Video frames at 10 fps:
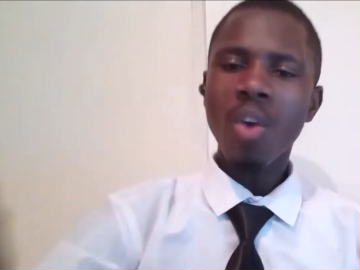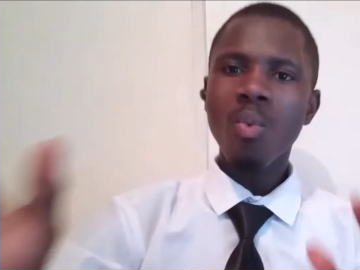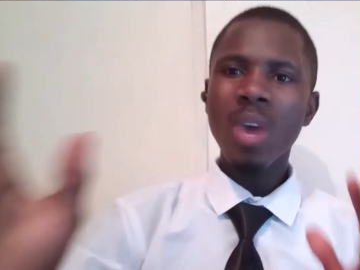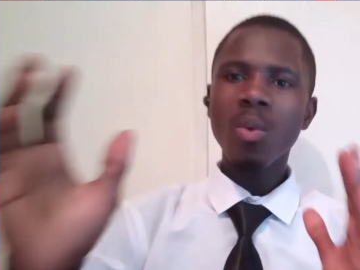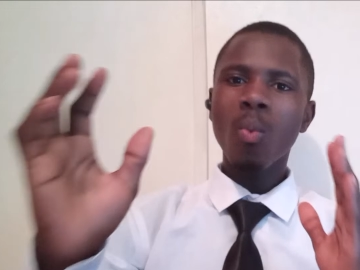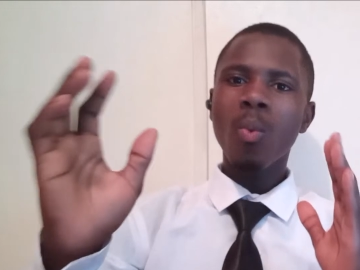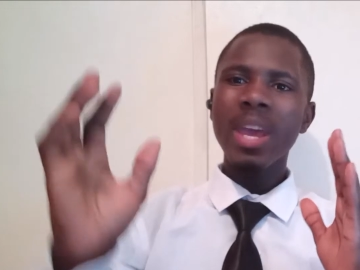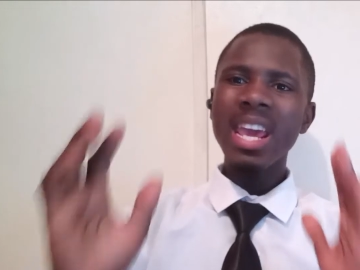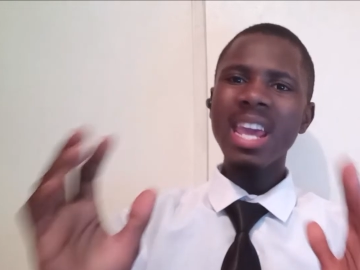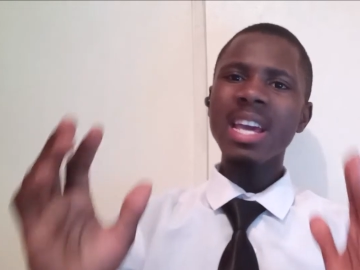When
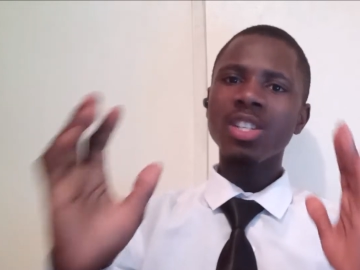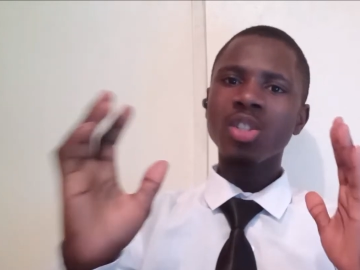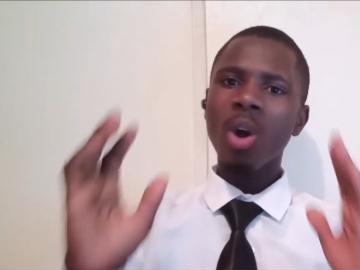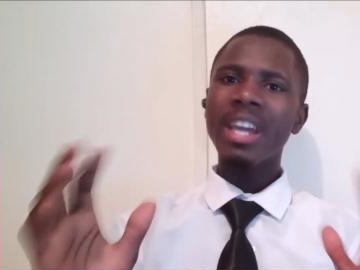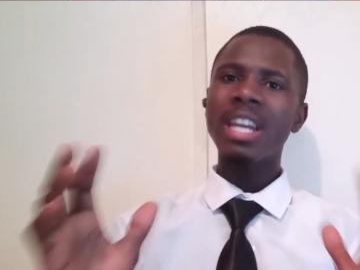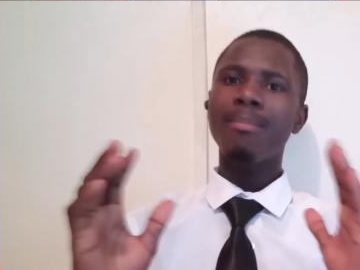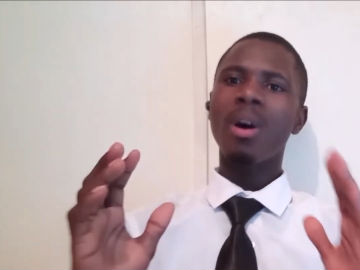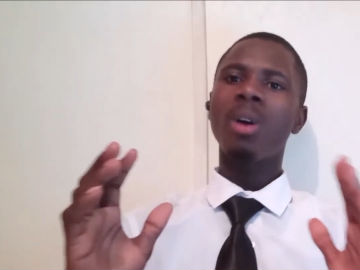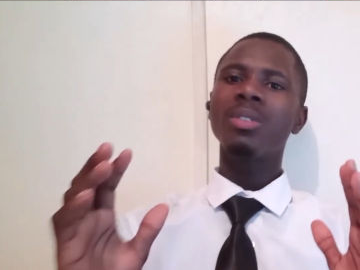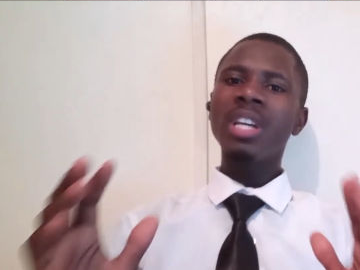we are talking
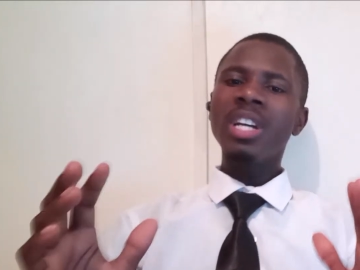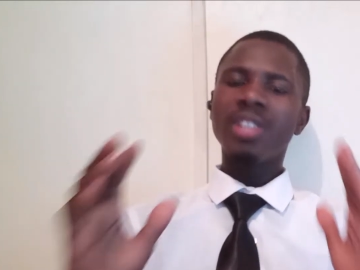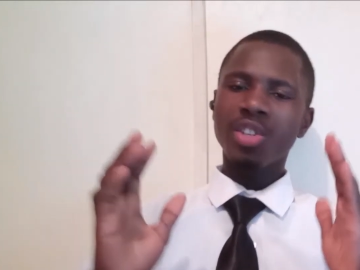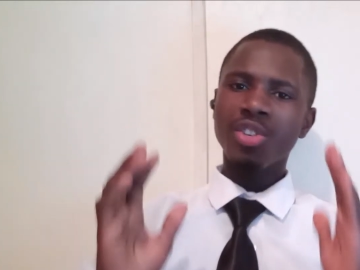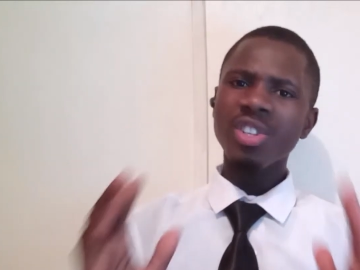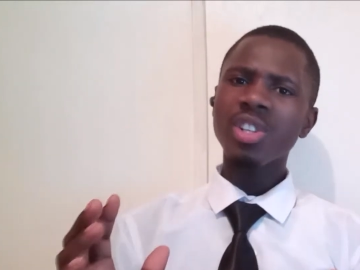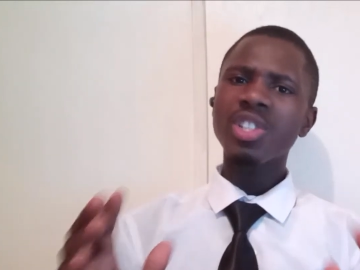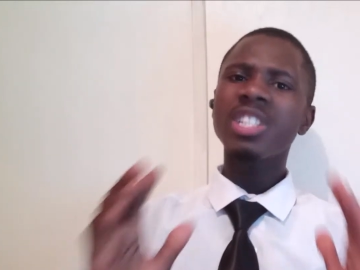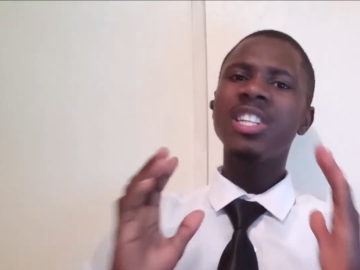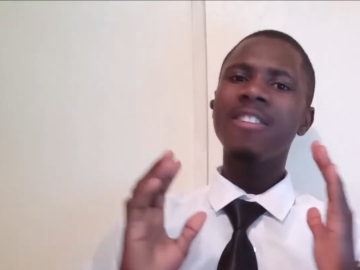about the
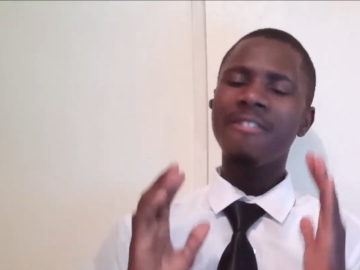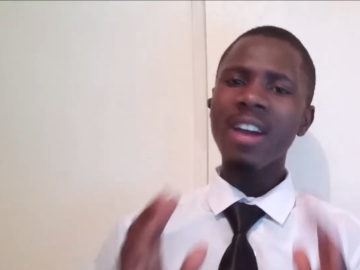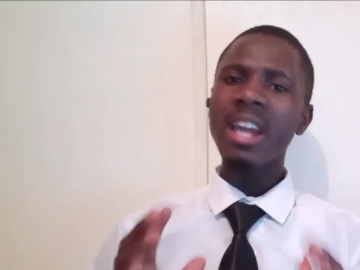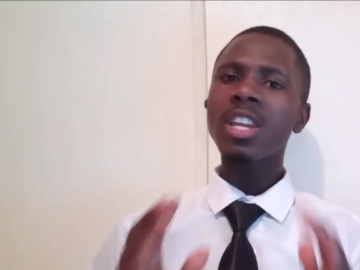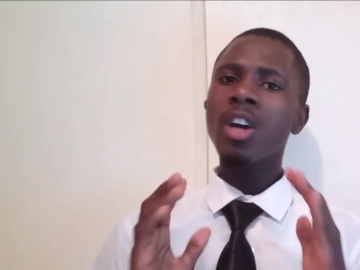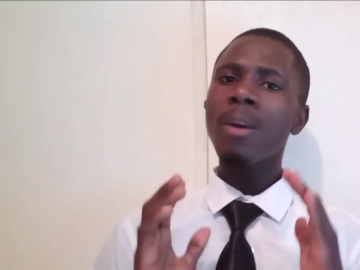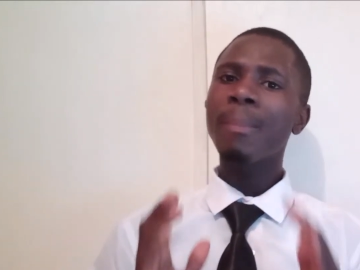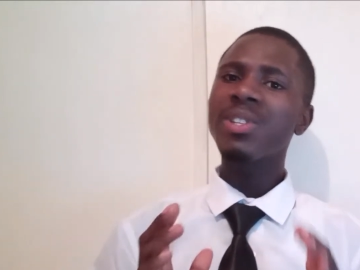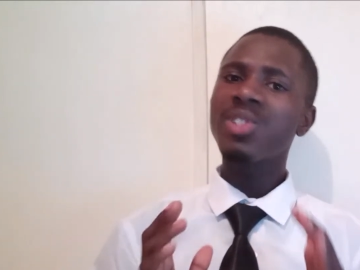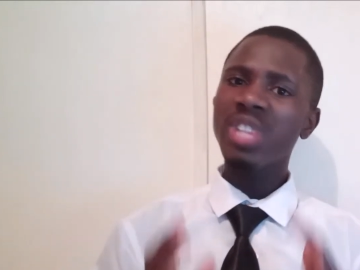church divine
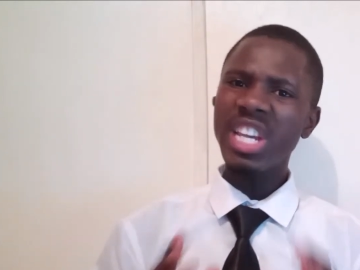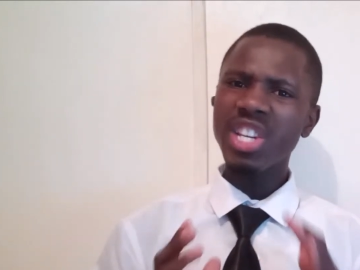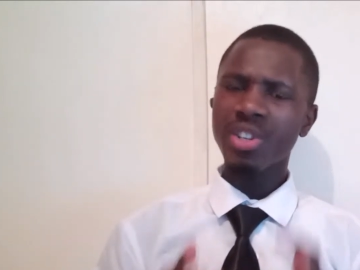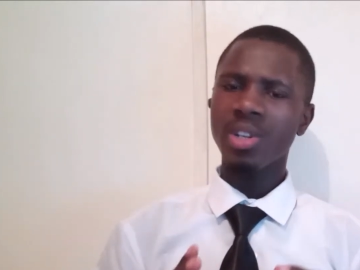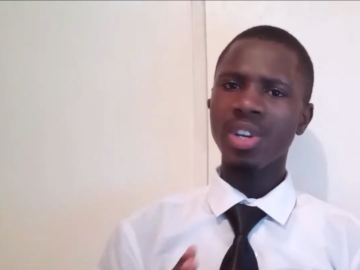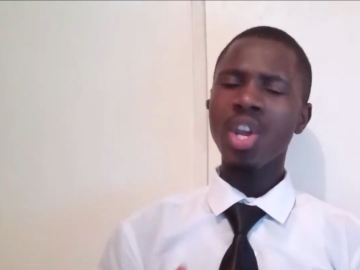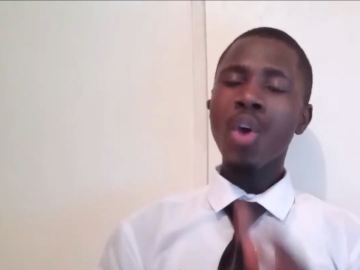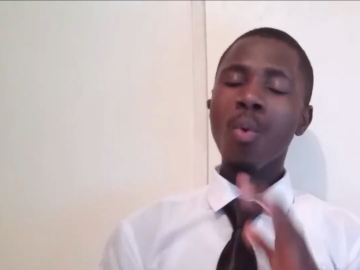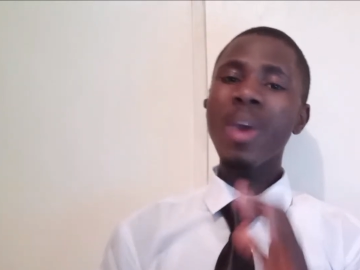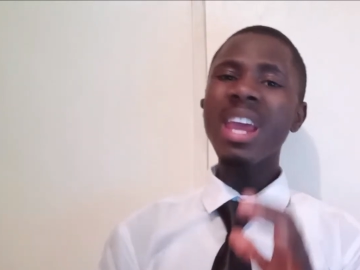composition,
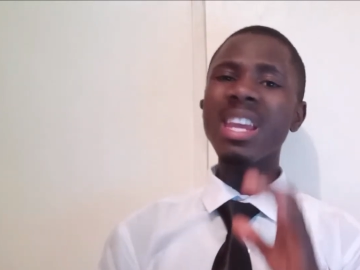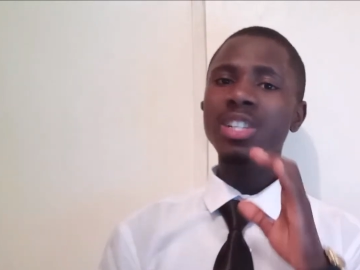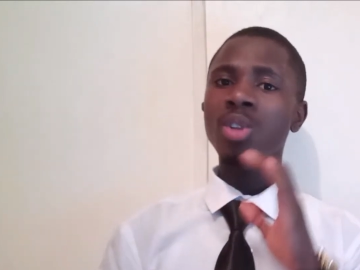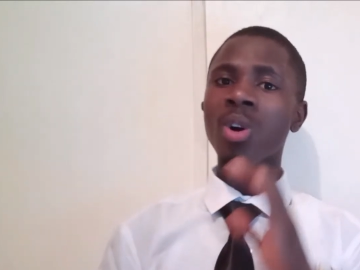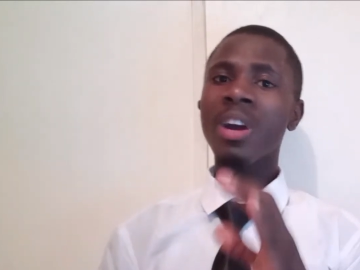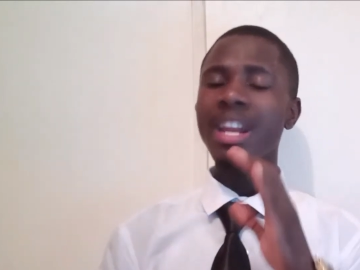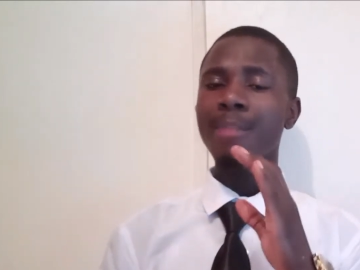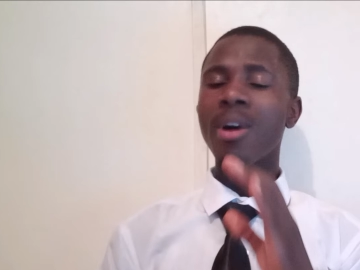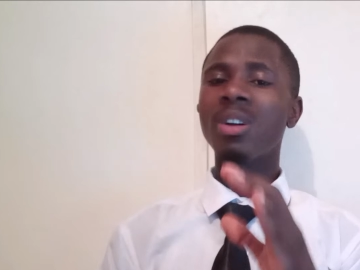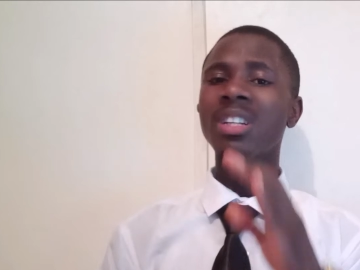we are talking
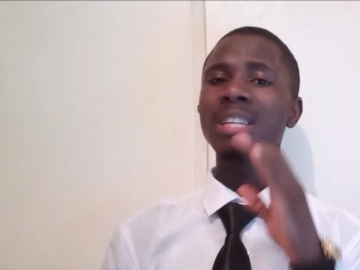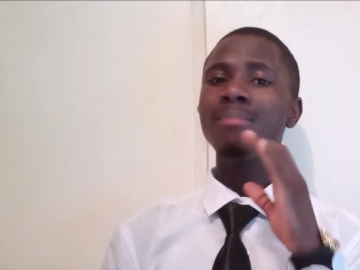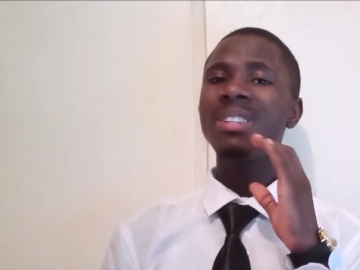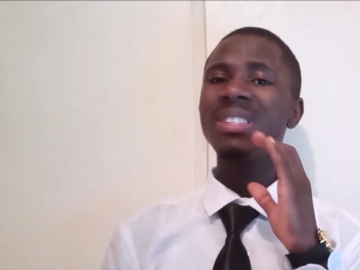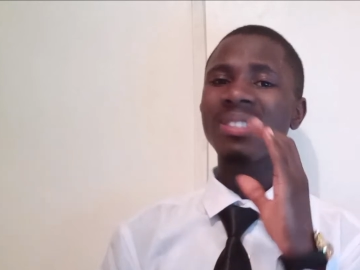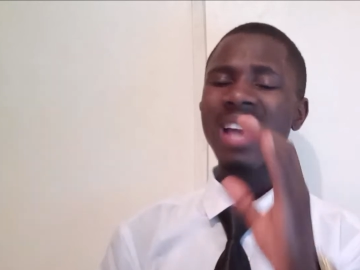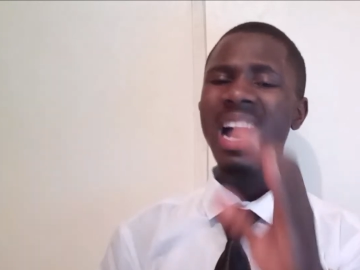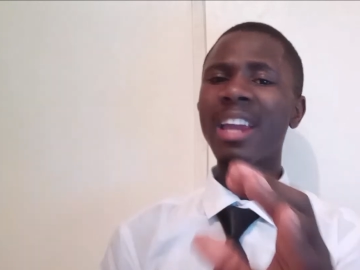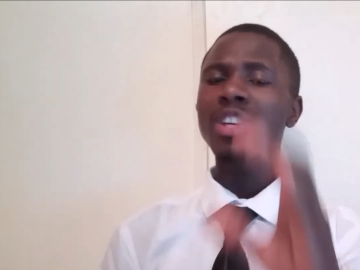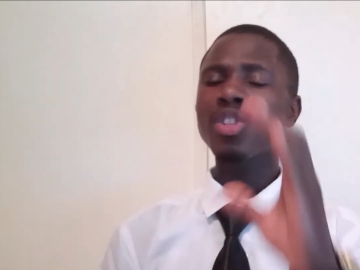about the
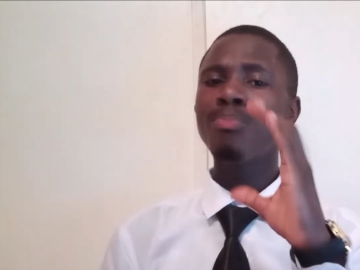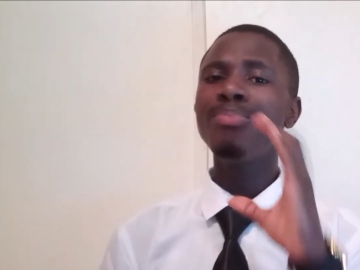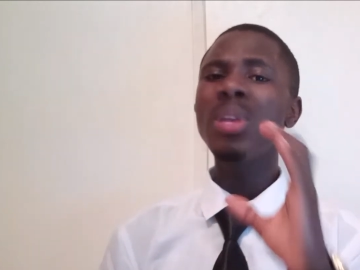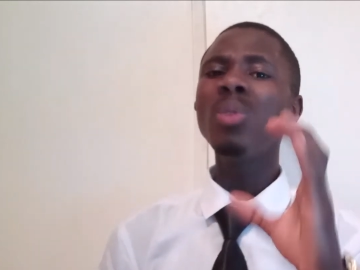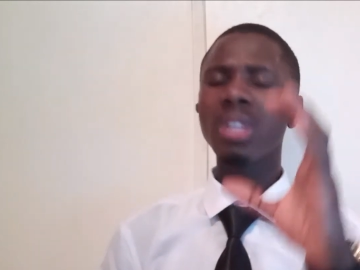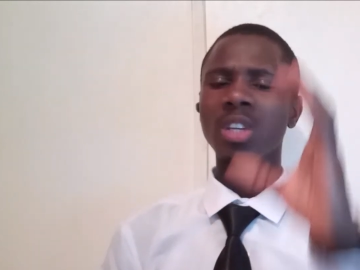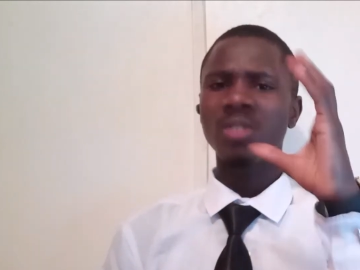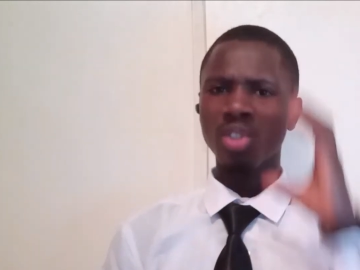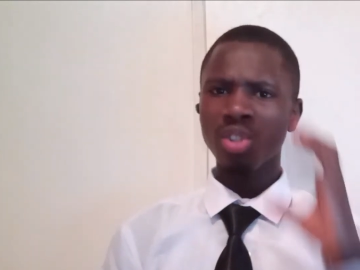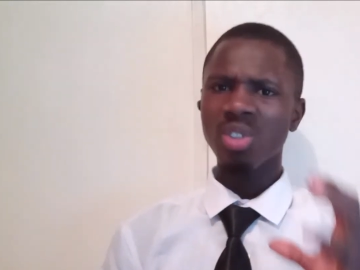Messiah's building
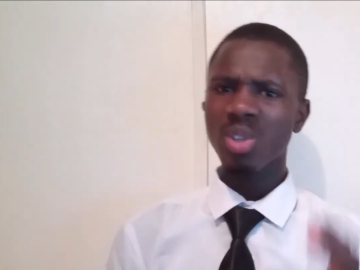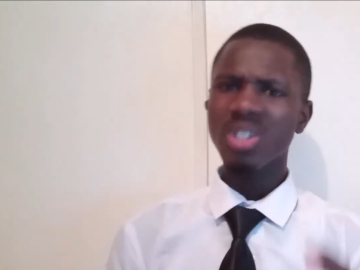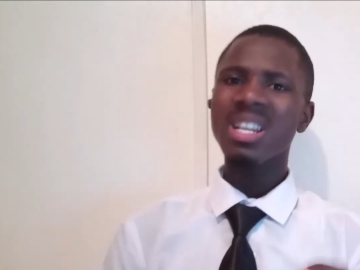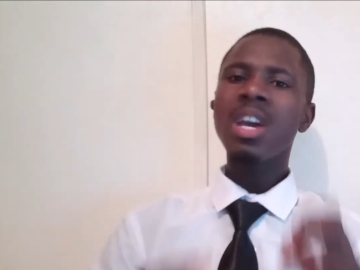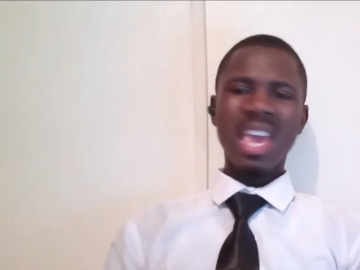of the church